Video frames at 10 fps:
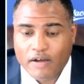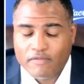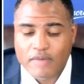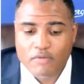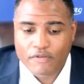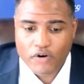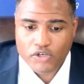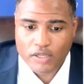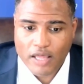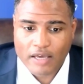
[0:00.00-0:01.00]
mean
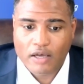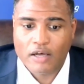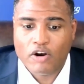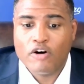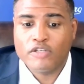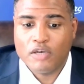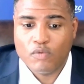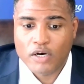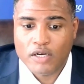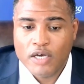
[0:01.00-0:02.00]
reversion like a currency
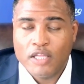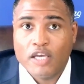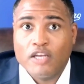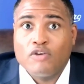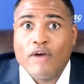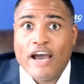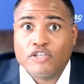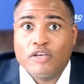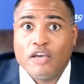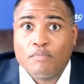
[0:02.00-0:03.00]
would, then you're
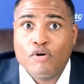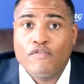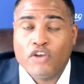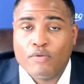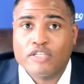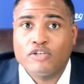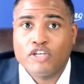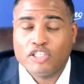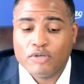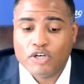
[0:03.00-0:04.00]
actually improving your risk
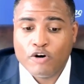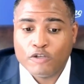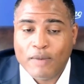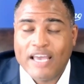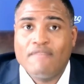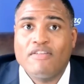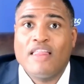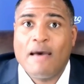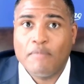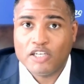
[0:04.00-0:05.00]
adjusted returns by even
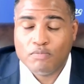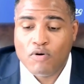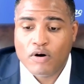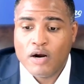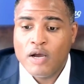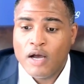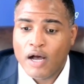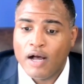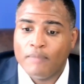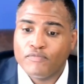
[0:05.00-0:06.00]
that much more.
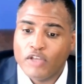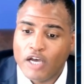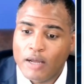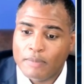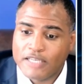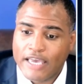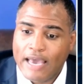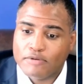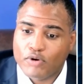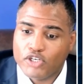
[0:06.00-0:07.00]
The upside
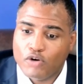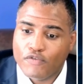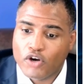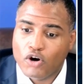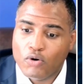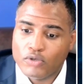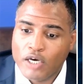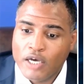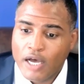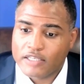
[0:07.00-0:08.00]
capture ratio for
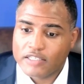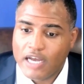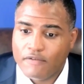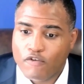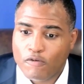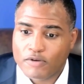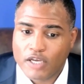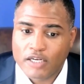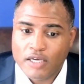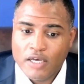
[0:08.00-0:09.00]
gold is
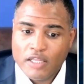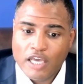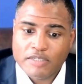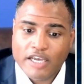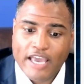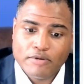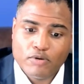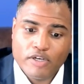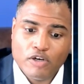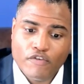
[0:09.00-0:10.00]
94%. The upside capture
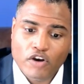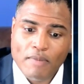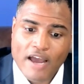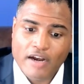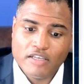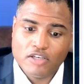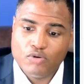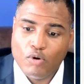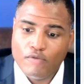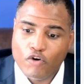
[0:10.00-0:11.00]
ratio for commodities is
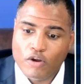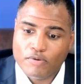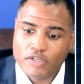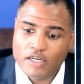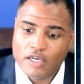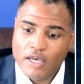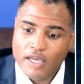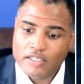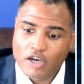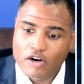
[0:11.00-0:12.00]
240%.
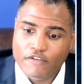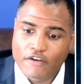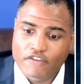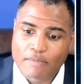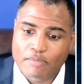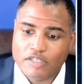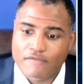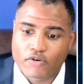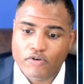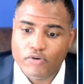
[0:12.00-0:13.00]
It's 158%
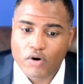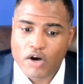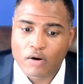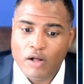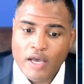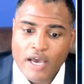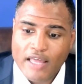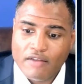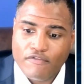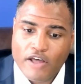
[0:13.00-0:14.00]
for crude oil. And
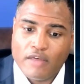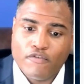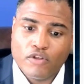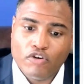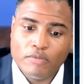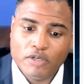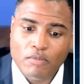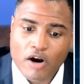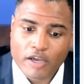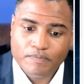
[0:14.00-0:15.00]
then finally, for the crypto
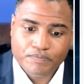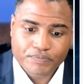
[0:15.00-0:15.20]
market,